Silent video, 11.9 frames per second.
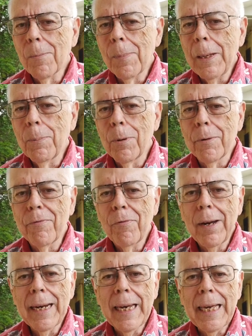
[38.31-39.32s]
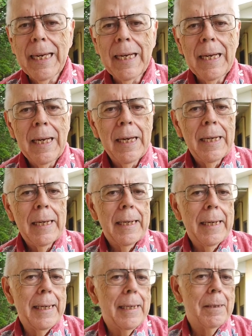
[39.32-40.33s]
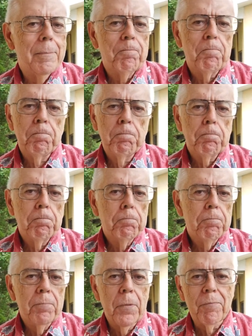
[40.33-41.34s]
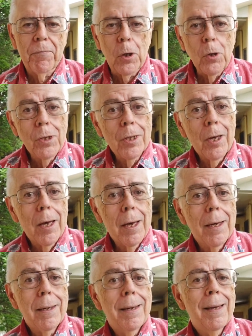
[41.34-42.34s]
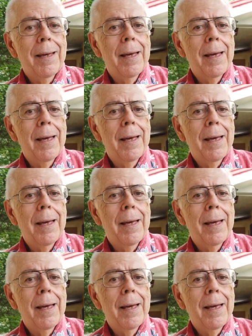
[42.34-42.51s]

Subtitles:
The people are friendly, the food's good,